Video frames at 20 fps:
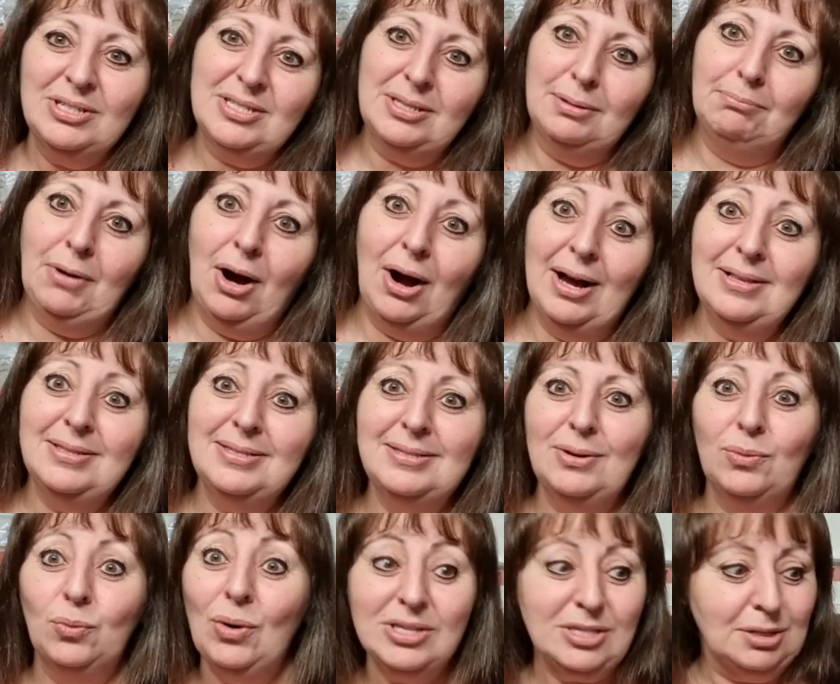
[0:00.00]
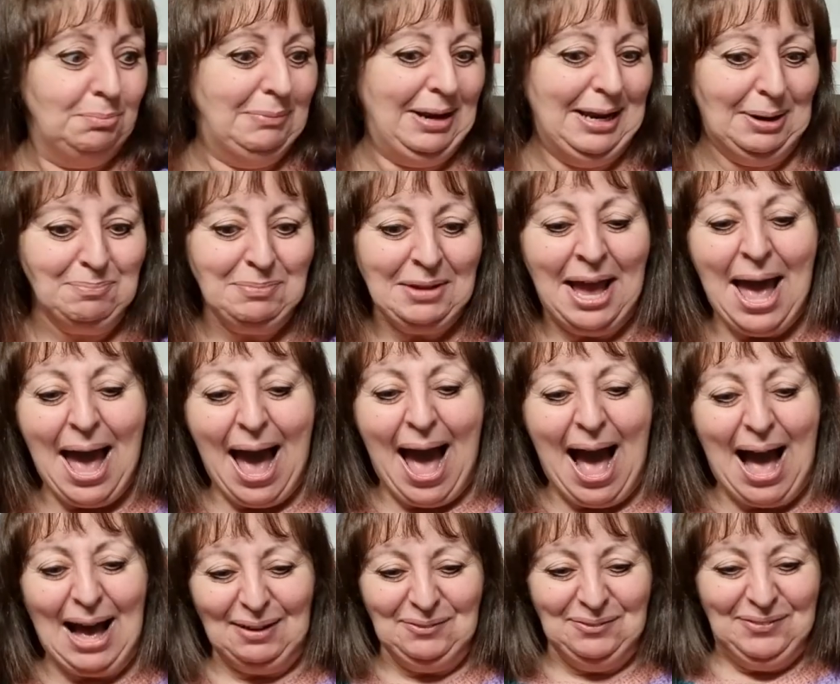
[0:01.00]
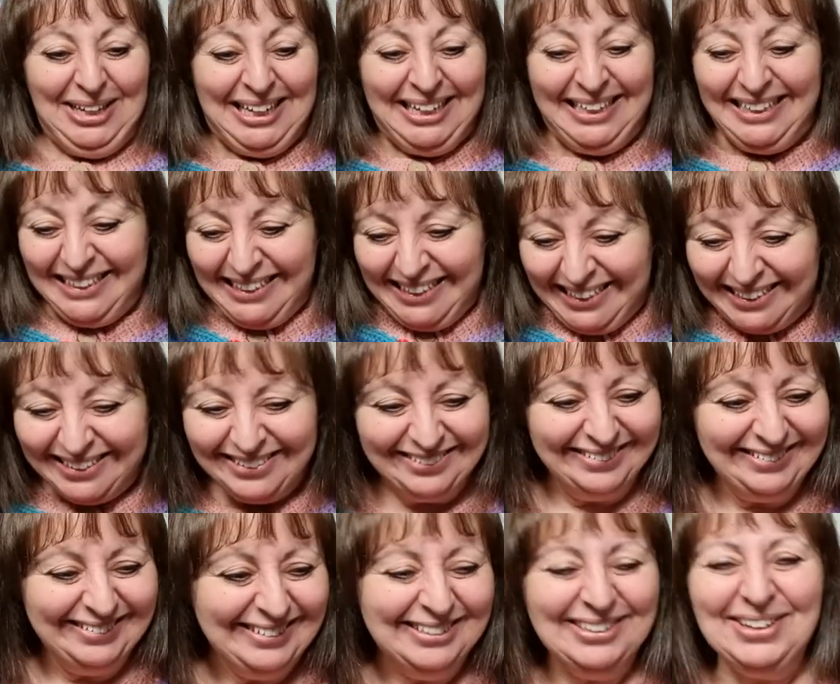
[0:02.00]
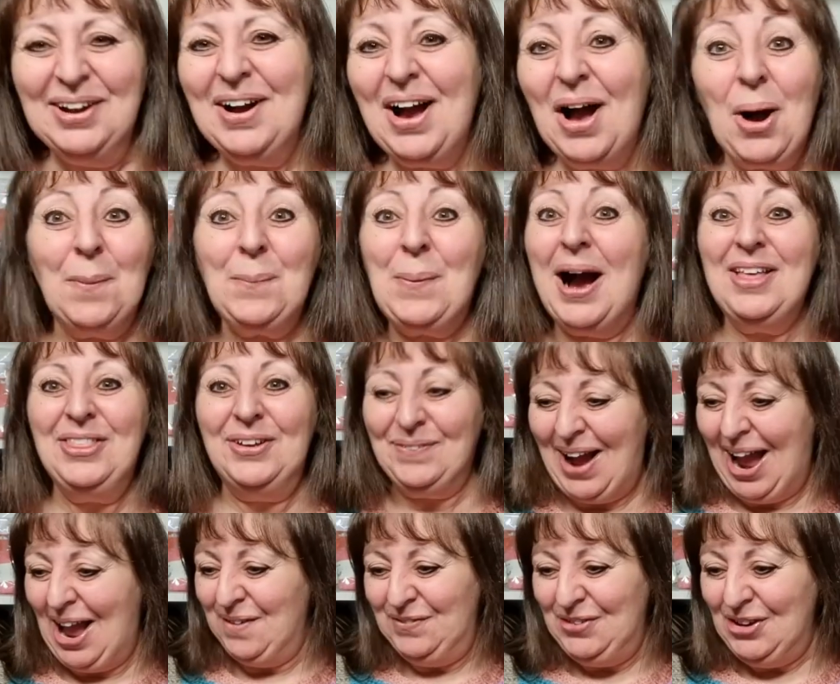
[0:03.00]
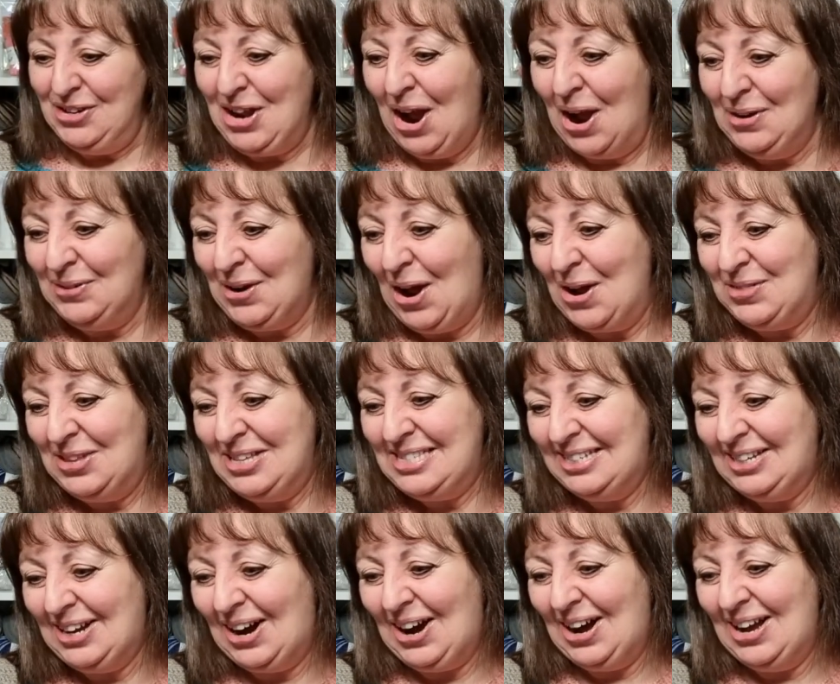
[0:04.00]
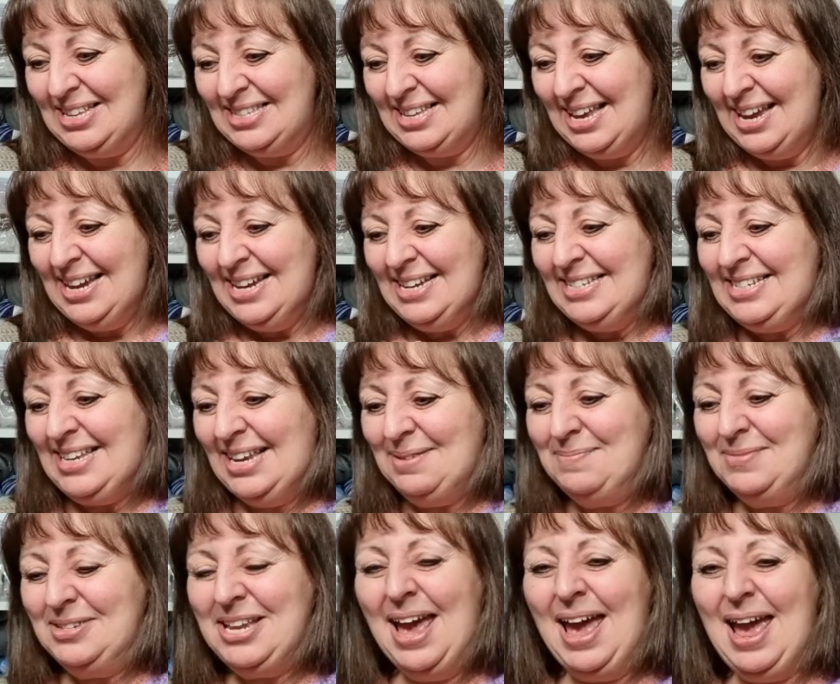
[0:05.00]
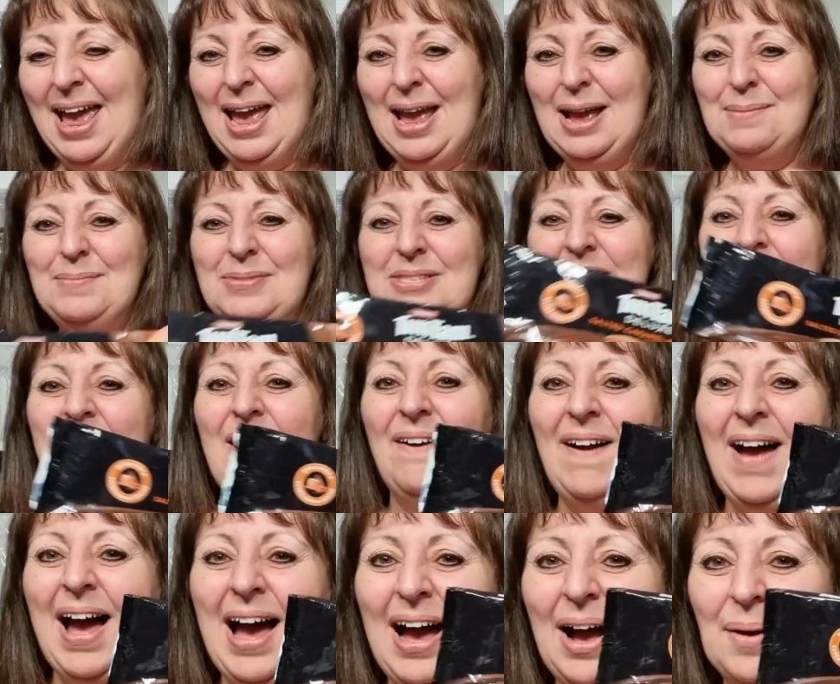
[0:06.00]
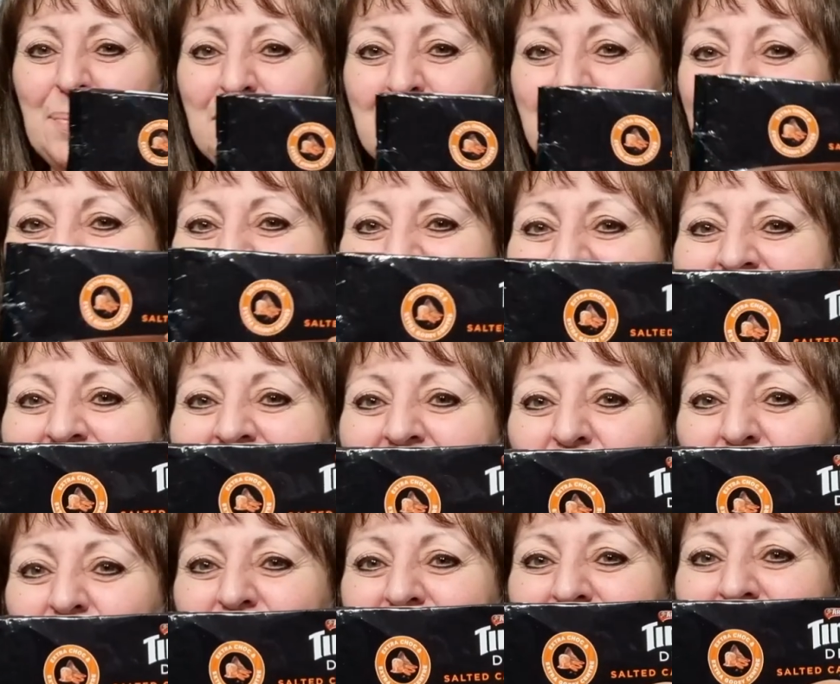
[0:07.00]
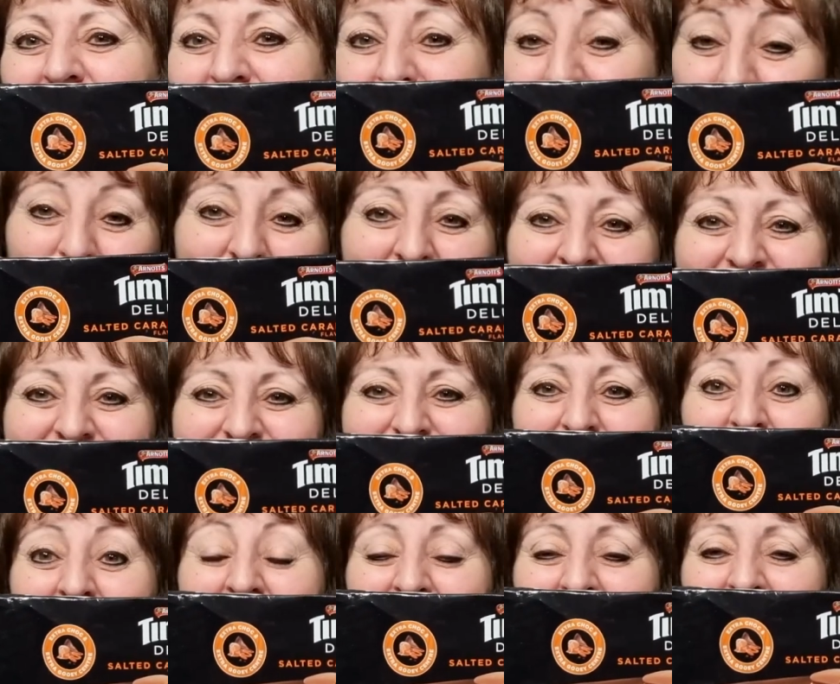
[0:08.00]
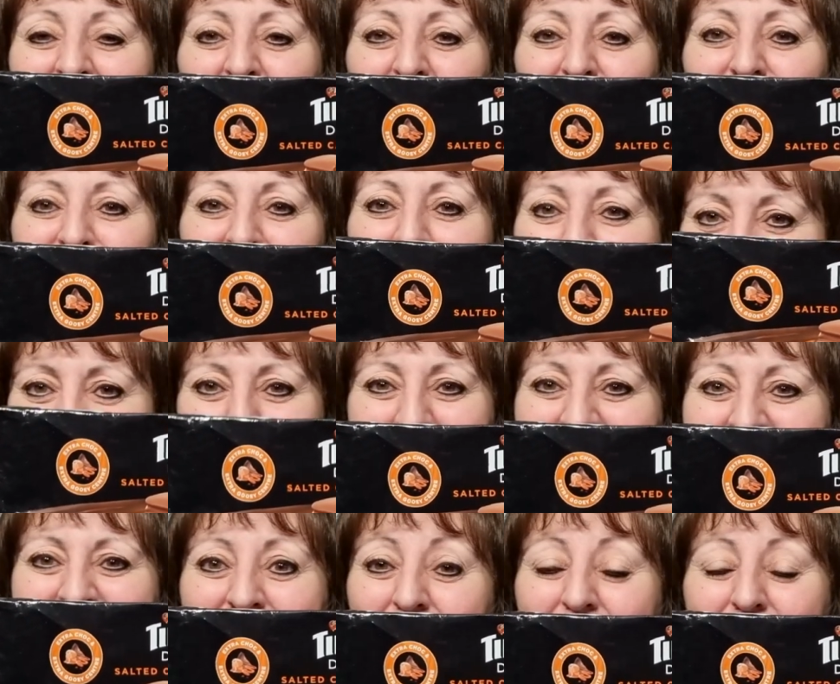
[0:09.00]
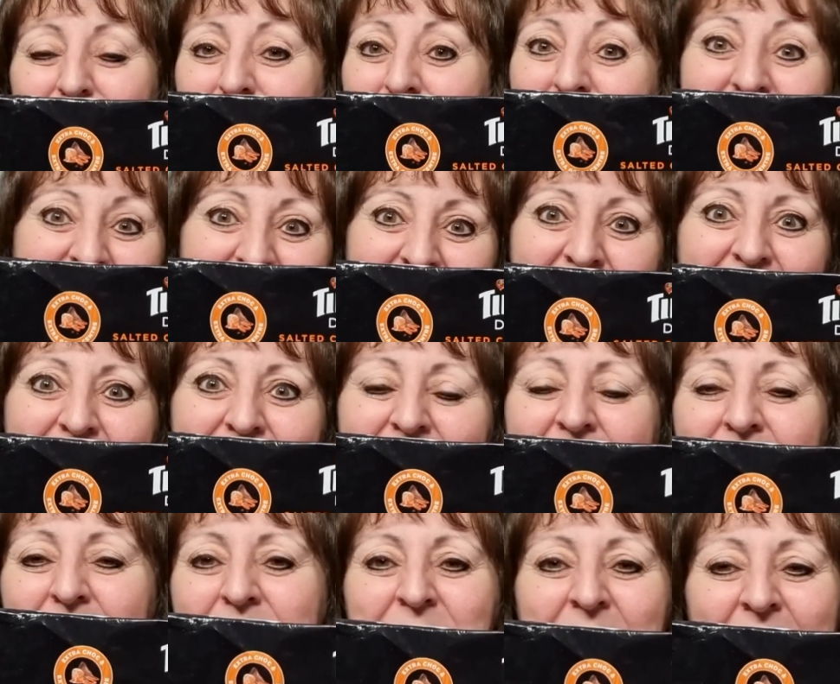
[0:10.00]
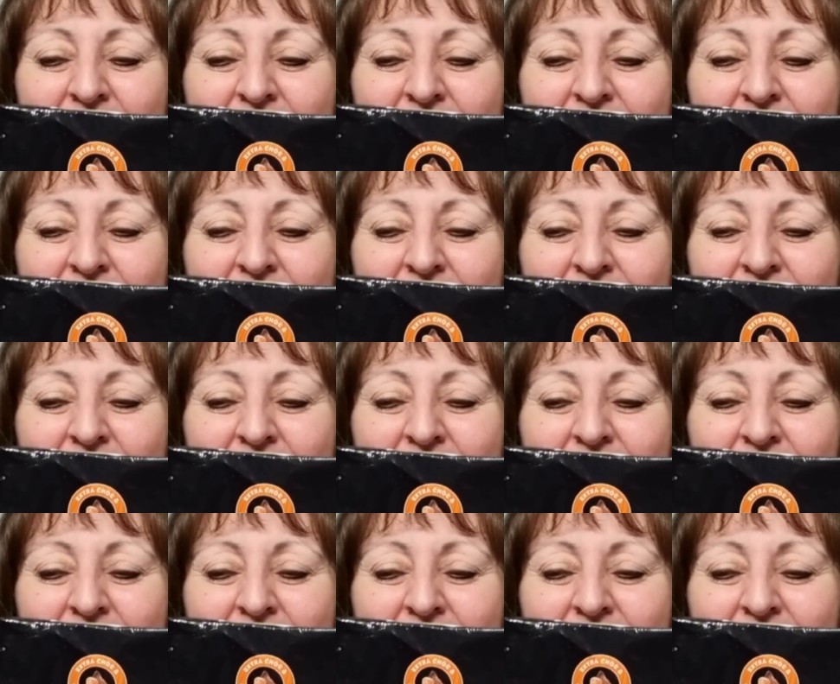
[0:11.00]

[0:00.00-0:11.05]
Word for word: was the mice. It wasn't me. Um... Oh, by the way, if you don't know this, guys, Tim Tams are um, our Australia's uh, famous biscuits,